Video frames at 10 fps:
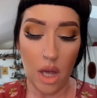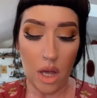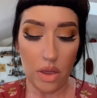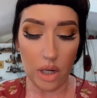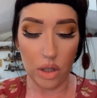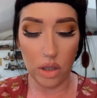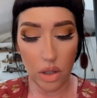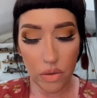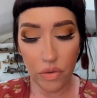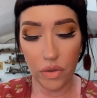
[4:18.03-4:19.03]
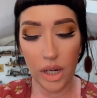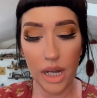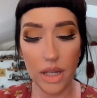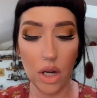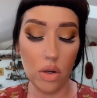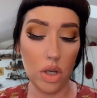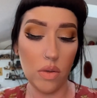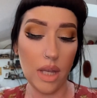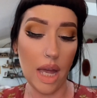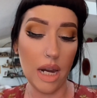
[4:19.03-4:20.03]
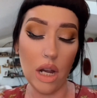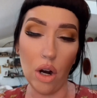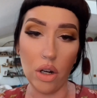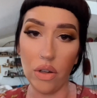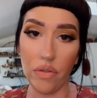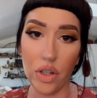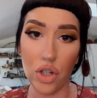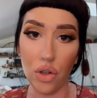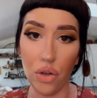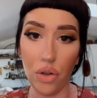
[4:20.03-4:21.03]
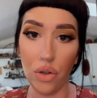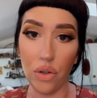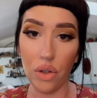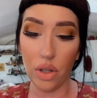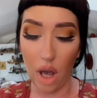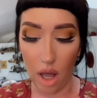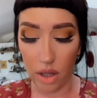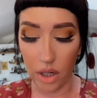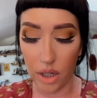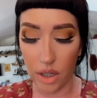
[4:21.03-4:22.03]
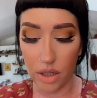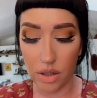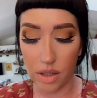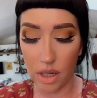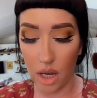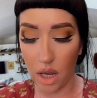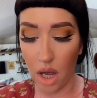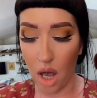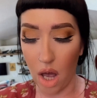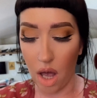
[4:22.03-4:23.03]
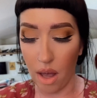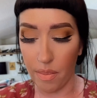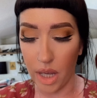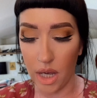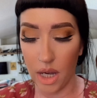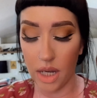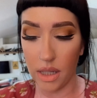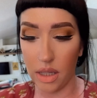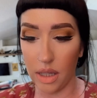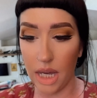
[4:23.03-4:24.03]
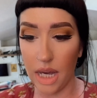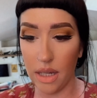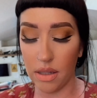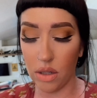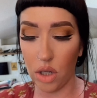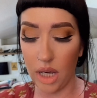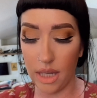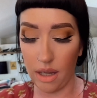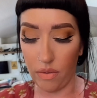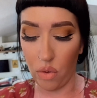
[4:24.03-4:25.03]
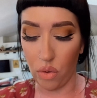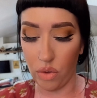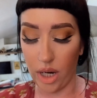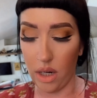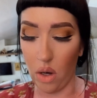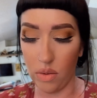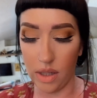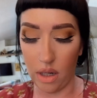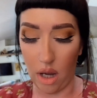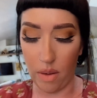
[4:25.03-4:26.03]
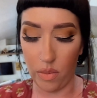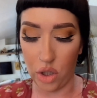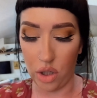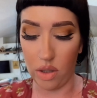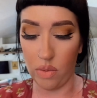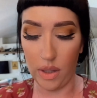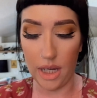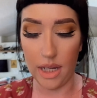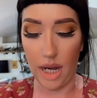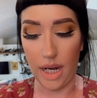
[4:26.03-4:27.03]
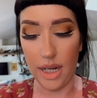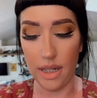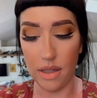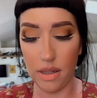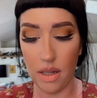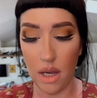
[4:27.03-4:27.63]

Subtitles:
they're gluten-free. They don't use any artificial colors. These cookies have whole grain oats in them, which is really nice.